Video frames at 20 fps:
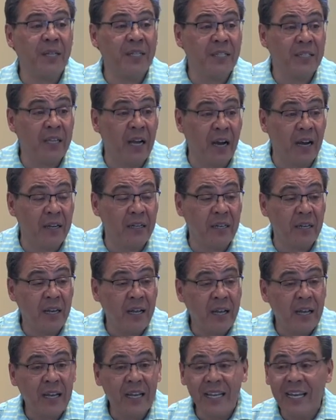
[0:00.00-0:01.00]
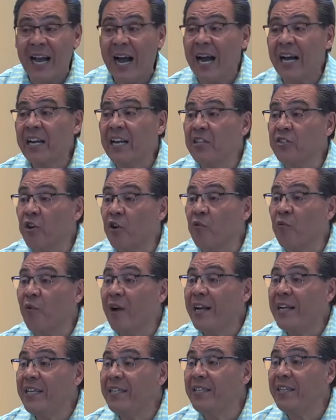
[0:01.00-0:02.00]
been done. God has
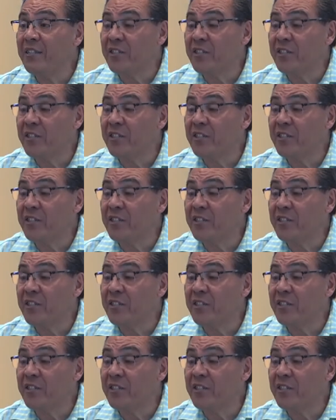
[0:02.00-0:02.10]
already